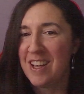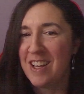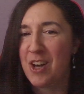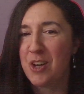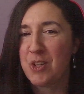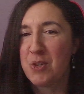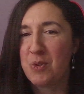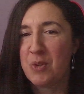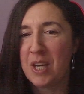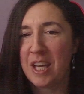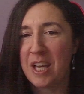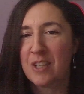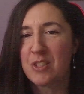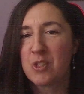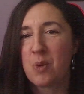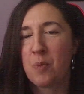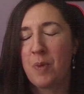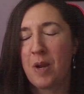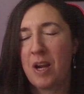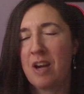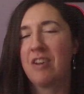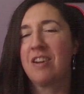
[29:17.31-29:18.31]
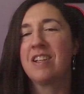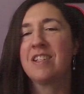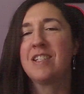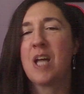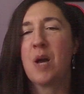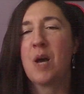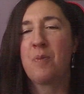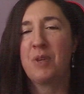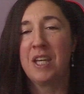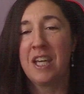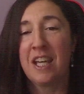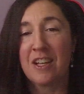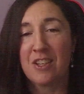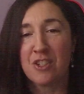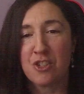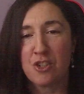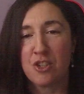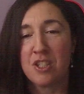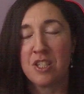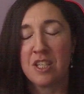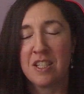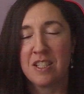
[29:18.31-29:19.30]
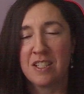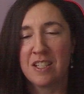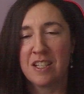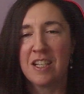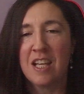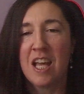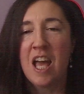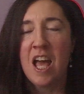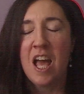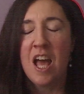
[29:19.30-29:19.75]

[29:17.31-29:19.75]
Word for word: All you Cancer parents, happy Cancer season.